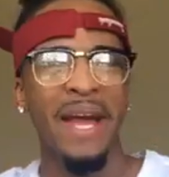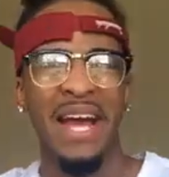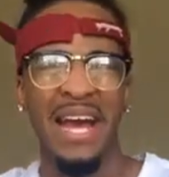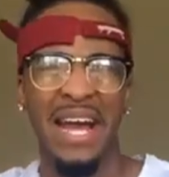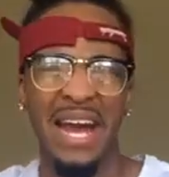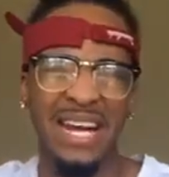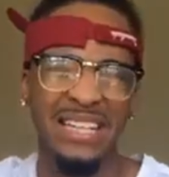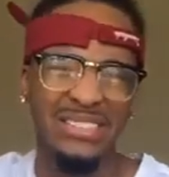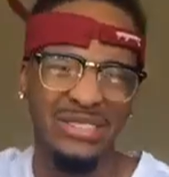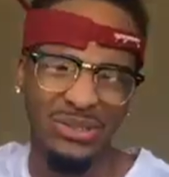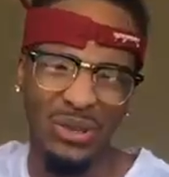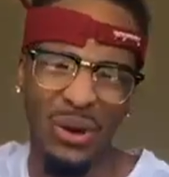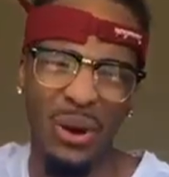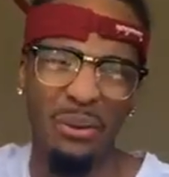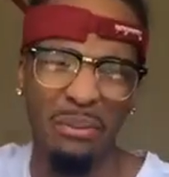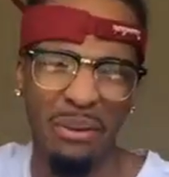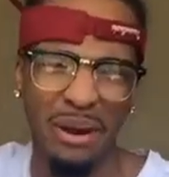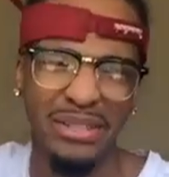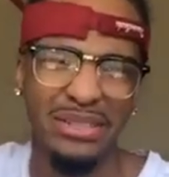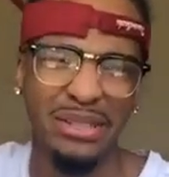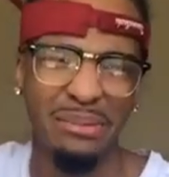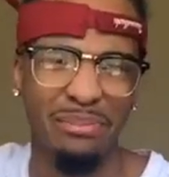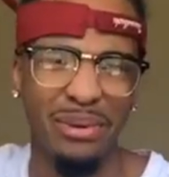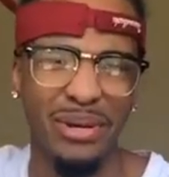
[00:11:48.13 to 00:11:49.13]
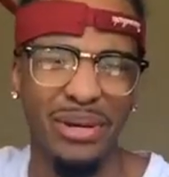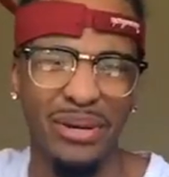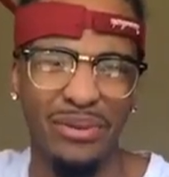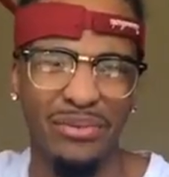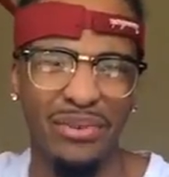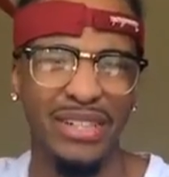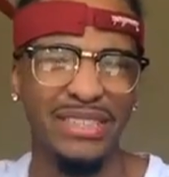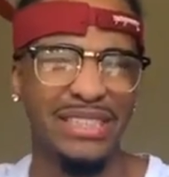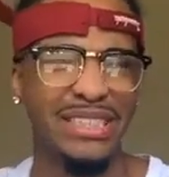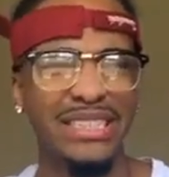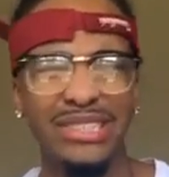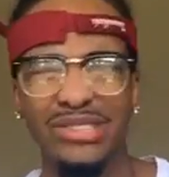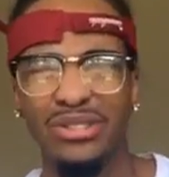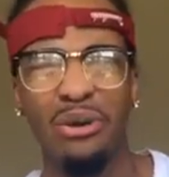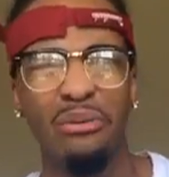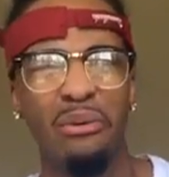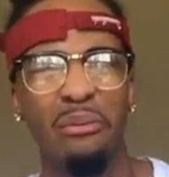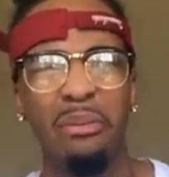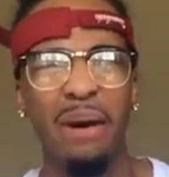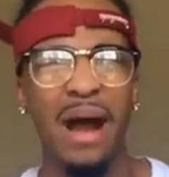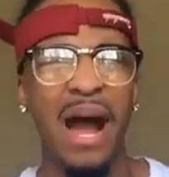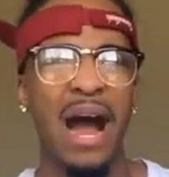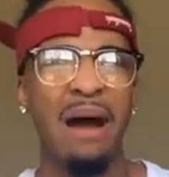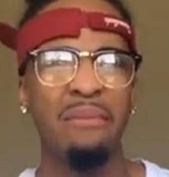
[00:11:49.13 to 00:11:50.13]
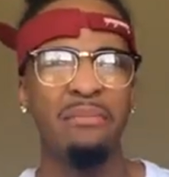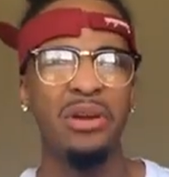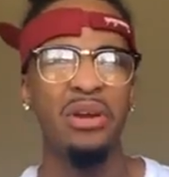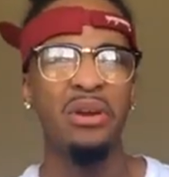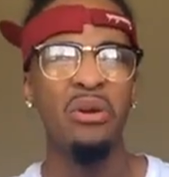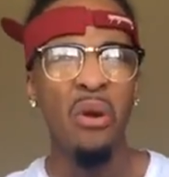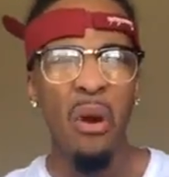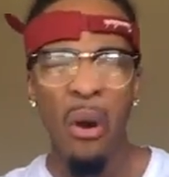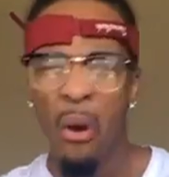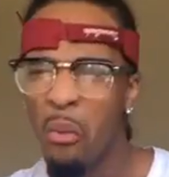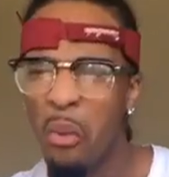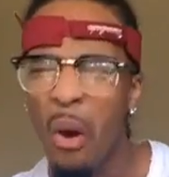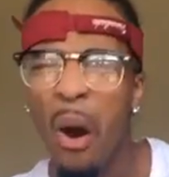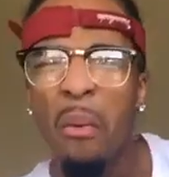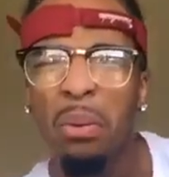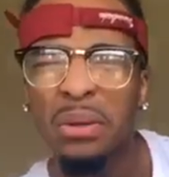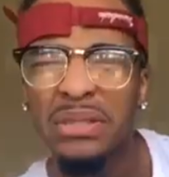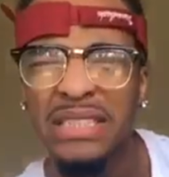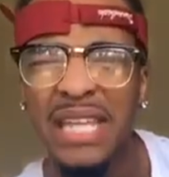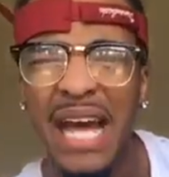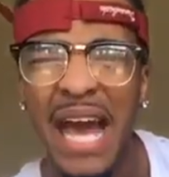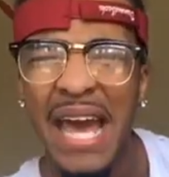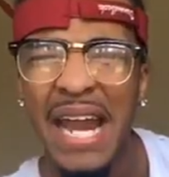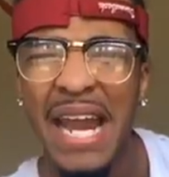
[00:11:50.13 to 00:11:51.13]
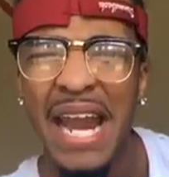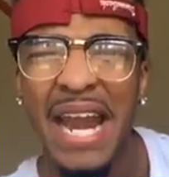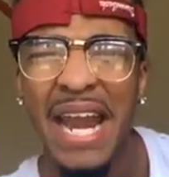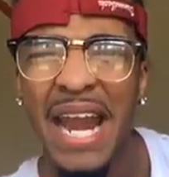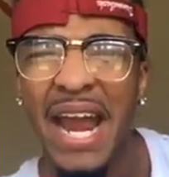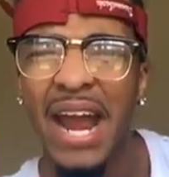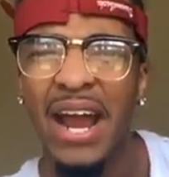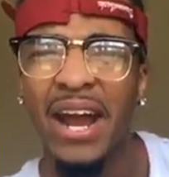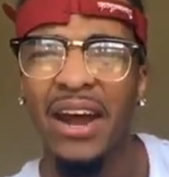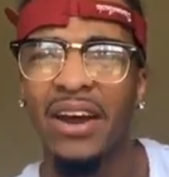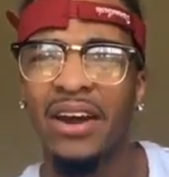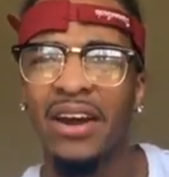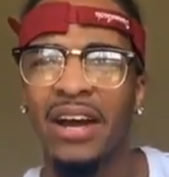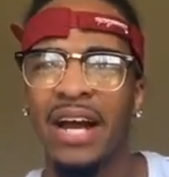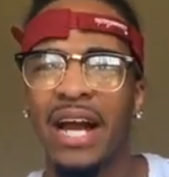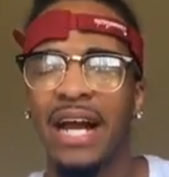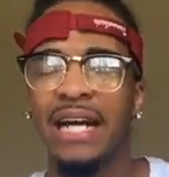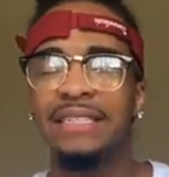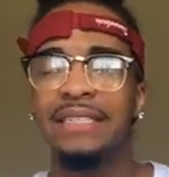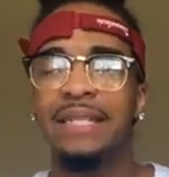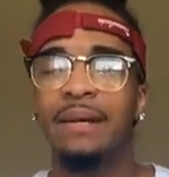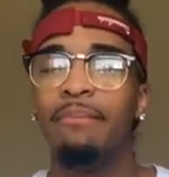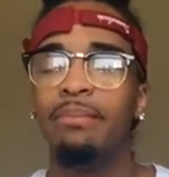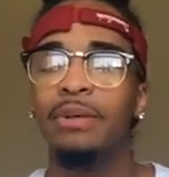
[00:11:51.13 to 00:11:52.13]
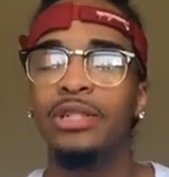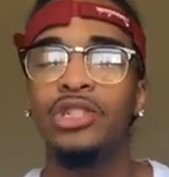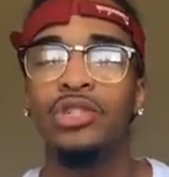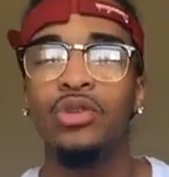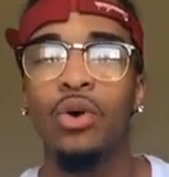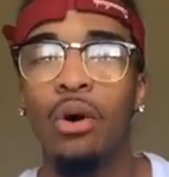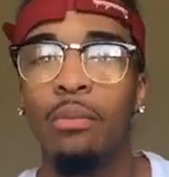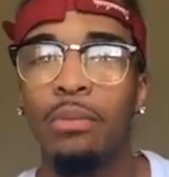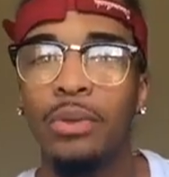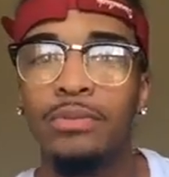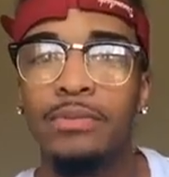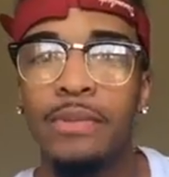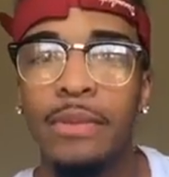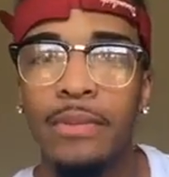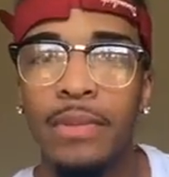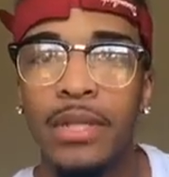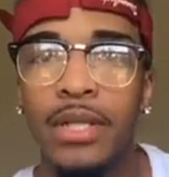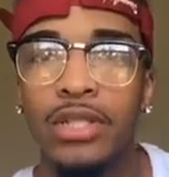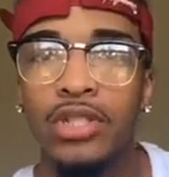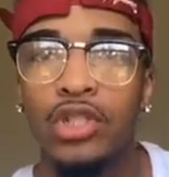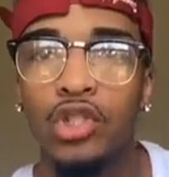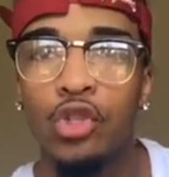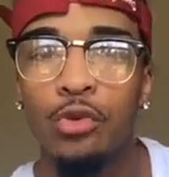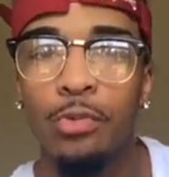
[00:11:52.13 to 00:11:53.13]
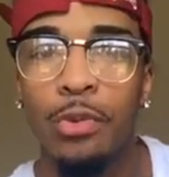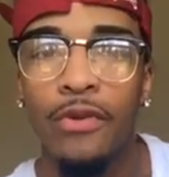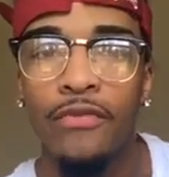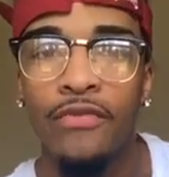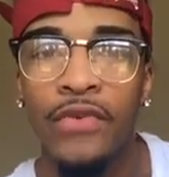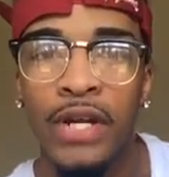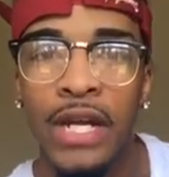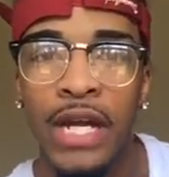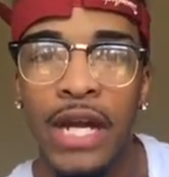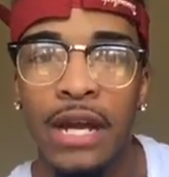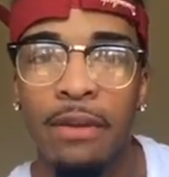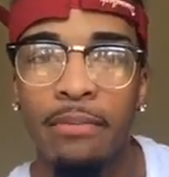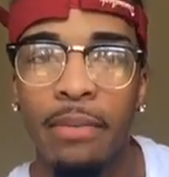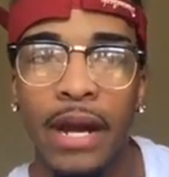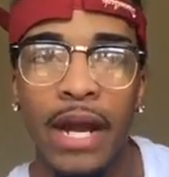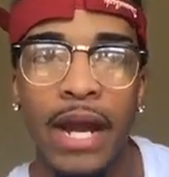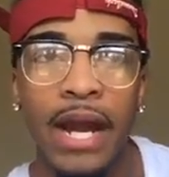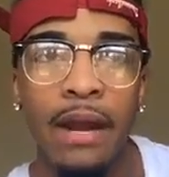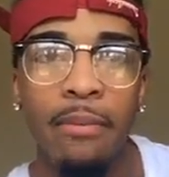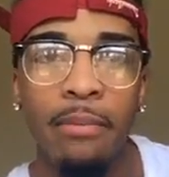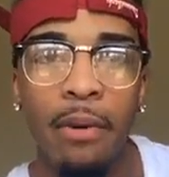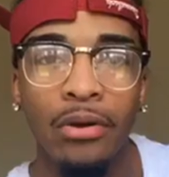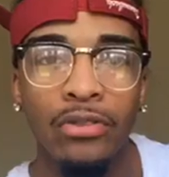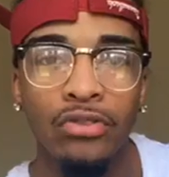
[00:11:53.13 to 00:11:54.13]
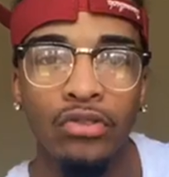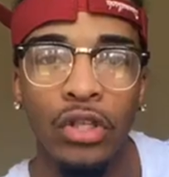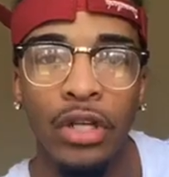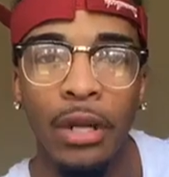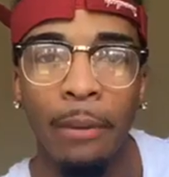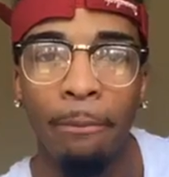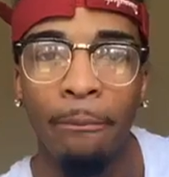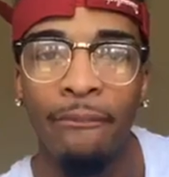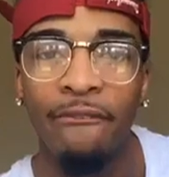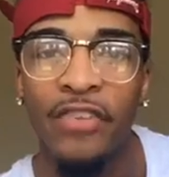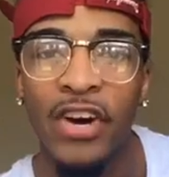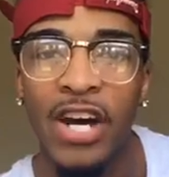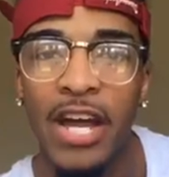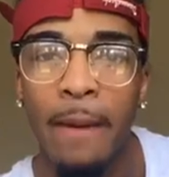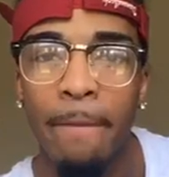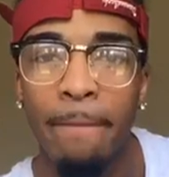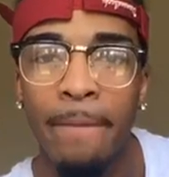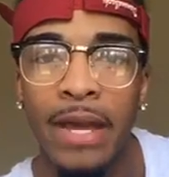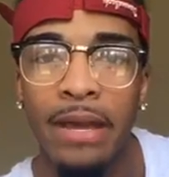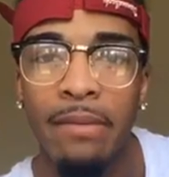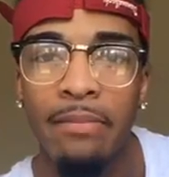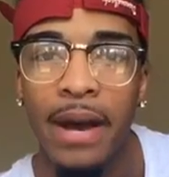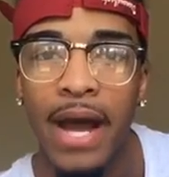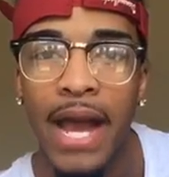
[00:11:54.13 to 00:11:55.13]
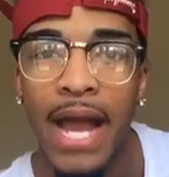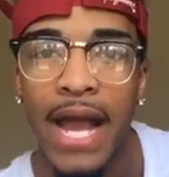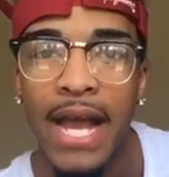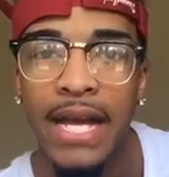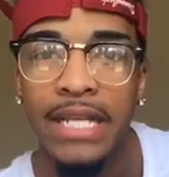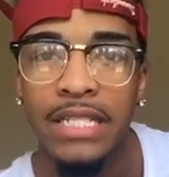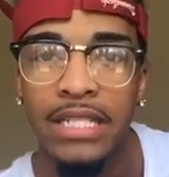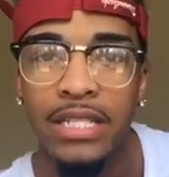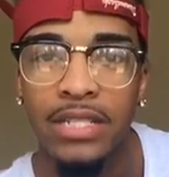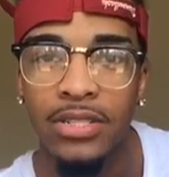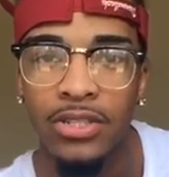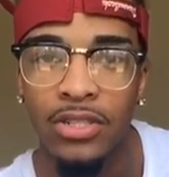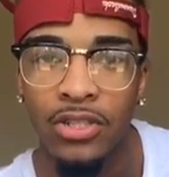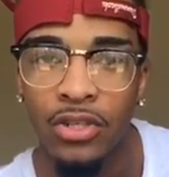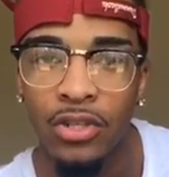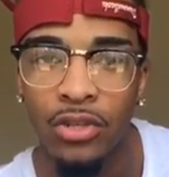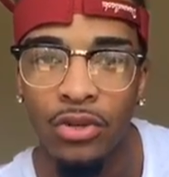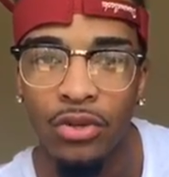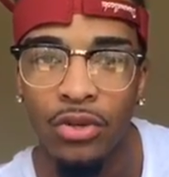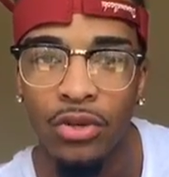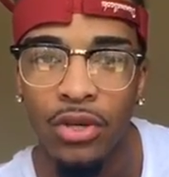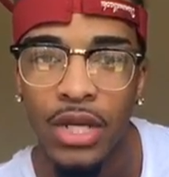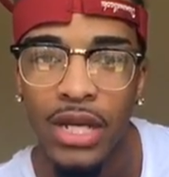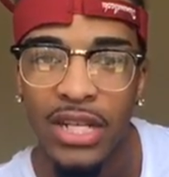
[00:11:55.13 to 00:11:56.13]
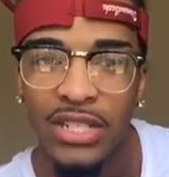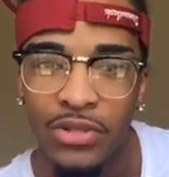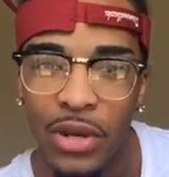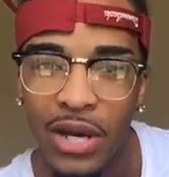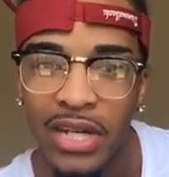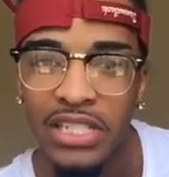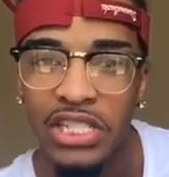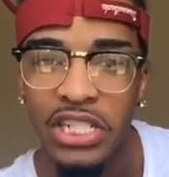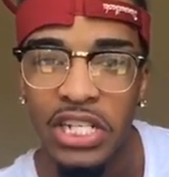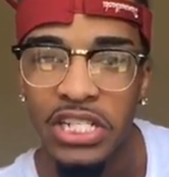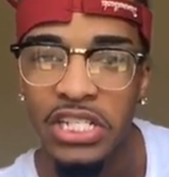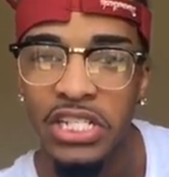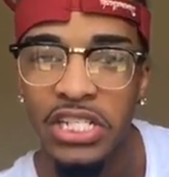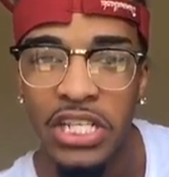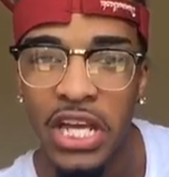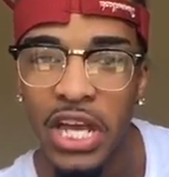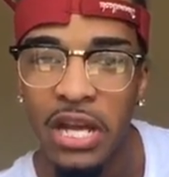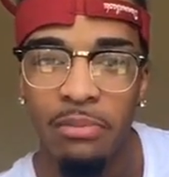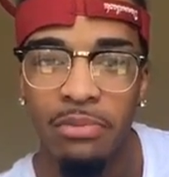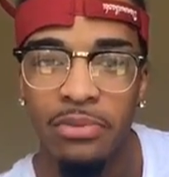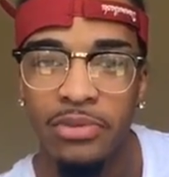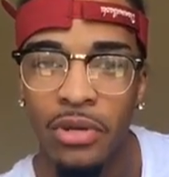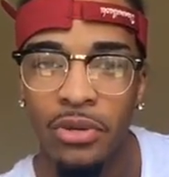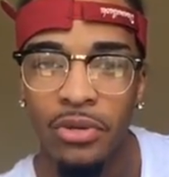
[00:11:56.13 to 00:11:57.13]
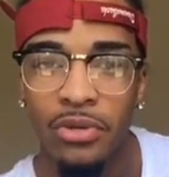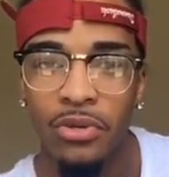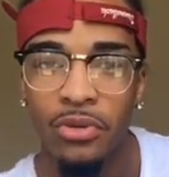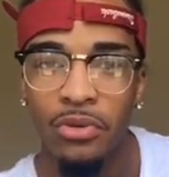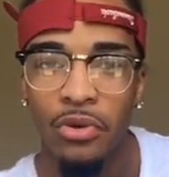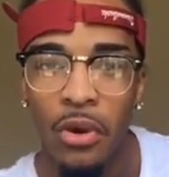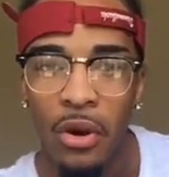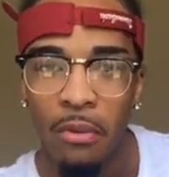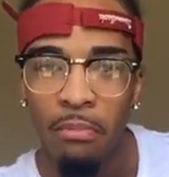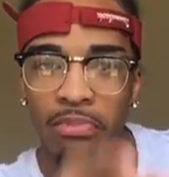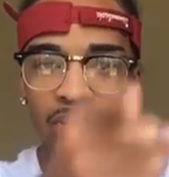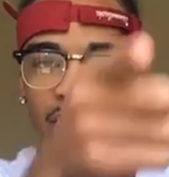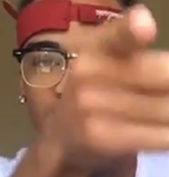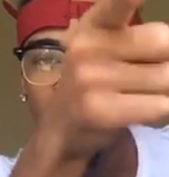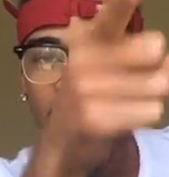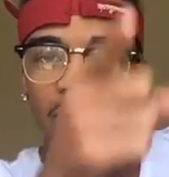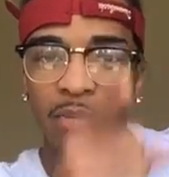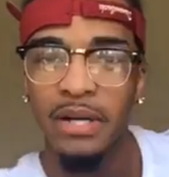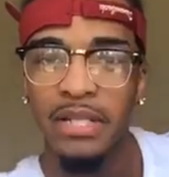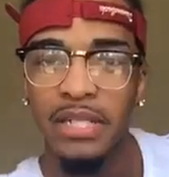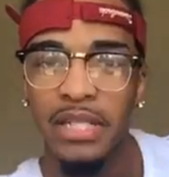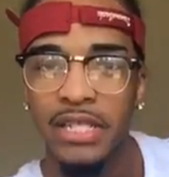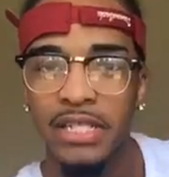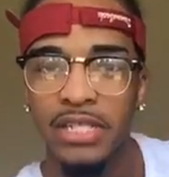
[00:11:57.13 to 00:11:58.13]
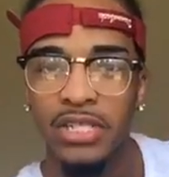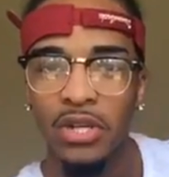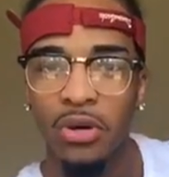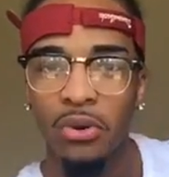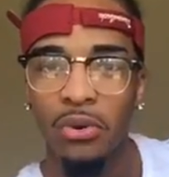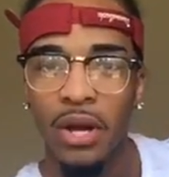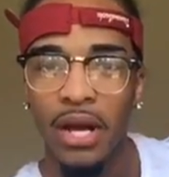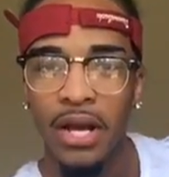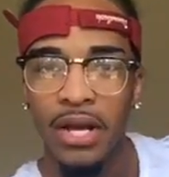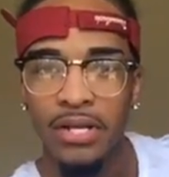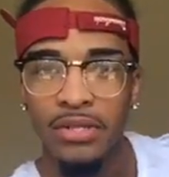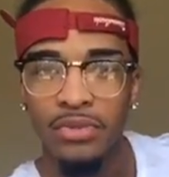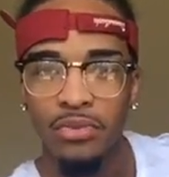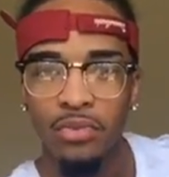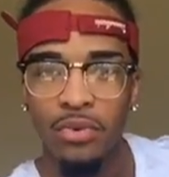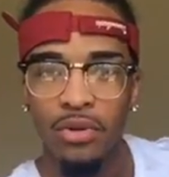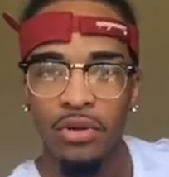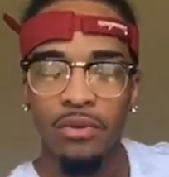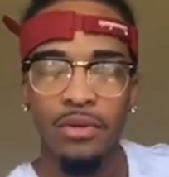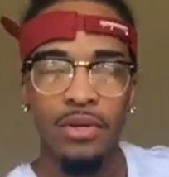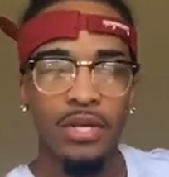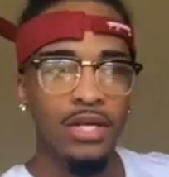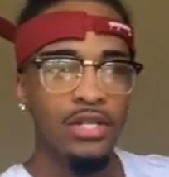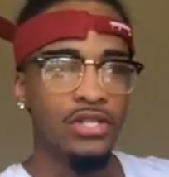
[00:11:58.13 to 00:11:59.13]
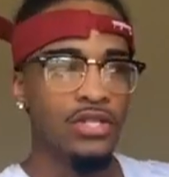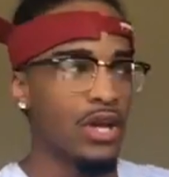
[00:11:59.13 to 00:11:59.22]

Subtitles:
And I storm out the building, right? She's storming behind me. What was that in there? I said, bitch, you almost made me look stupid in front of everybody. Everybody was ready to fucking beat my ass because of you. So I changed the tables on you. Bitch, you about to get your ass whooped.